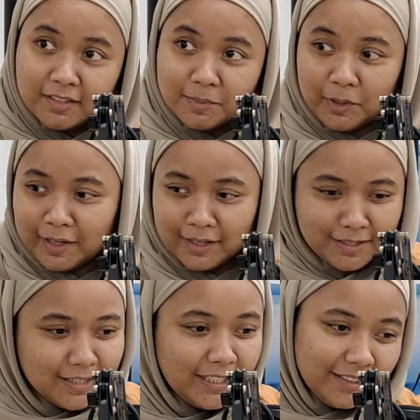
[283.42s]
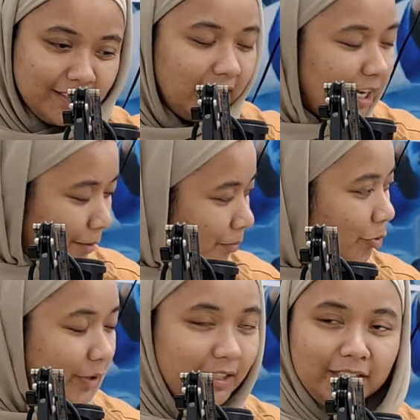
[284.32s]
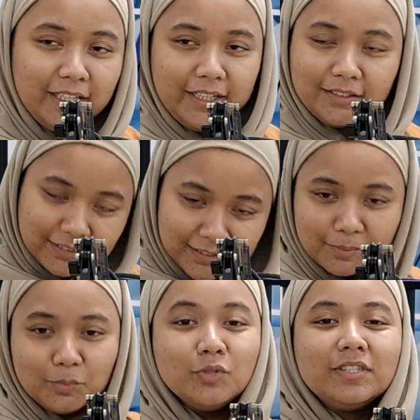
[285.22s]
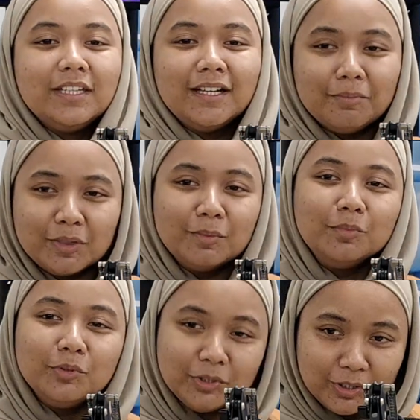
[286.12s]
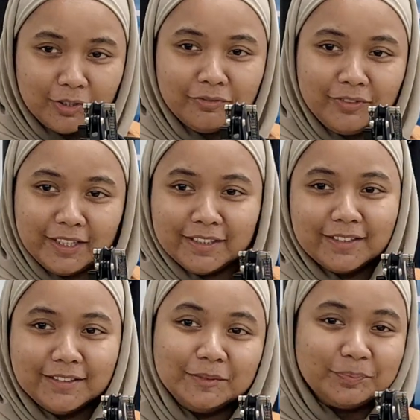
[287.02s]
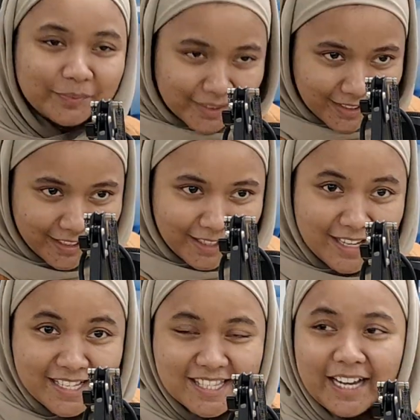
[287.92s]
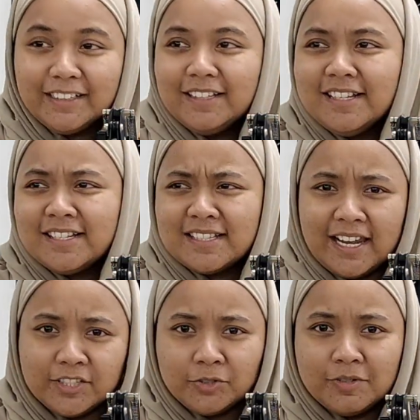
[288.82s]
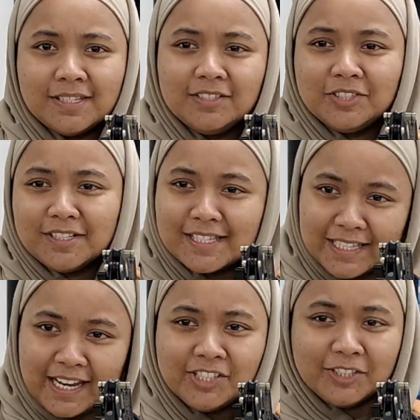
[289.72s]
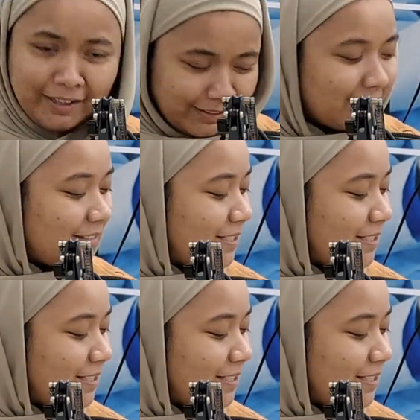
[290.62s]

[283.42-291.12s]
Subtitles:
this podcast in the lab really like boosting up the mood of like a scientist slash researcher slash technical